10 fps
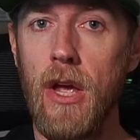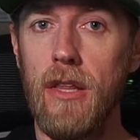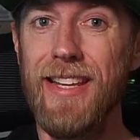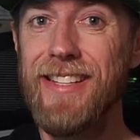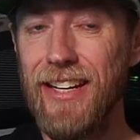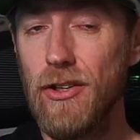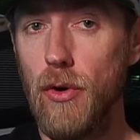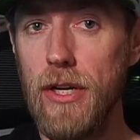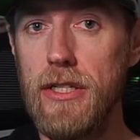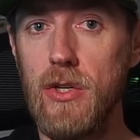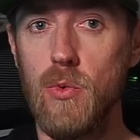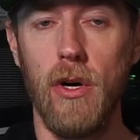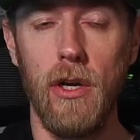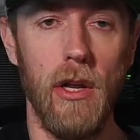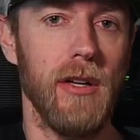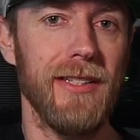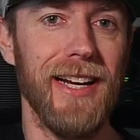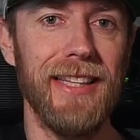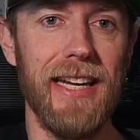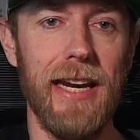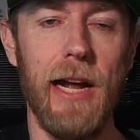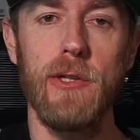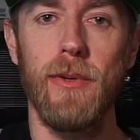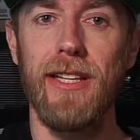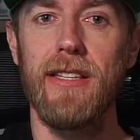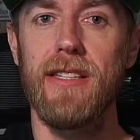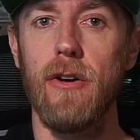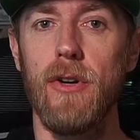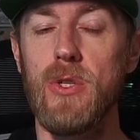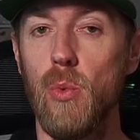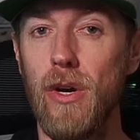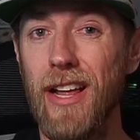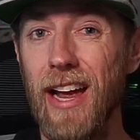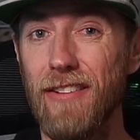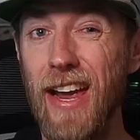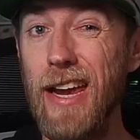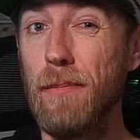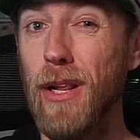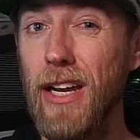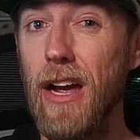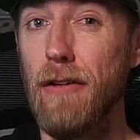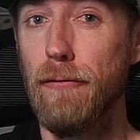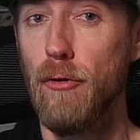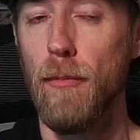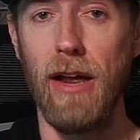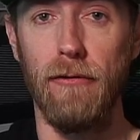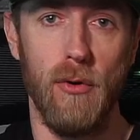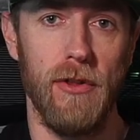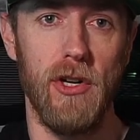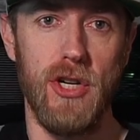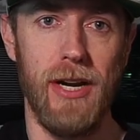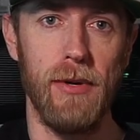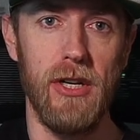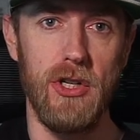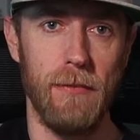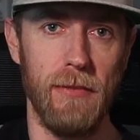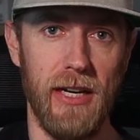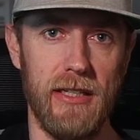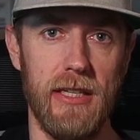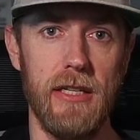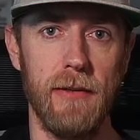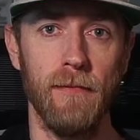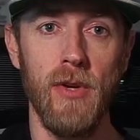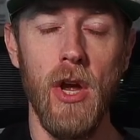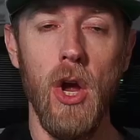These increases were alongside the announcement that the series will have a playoff format for their championship next season,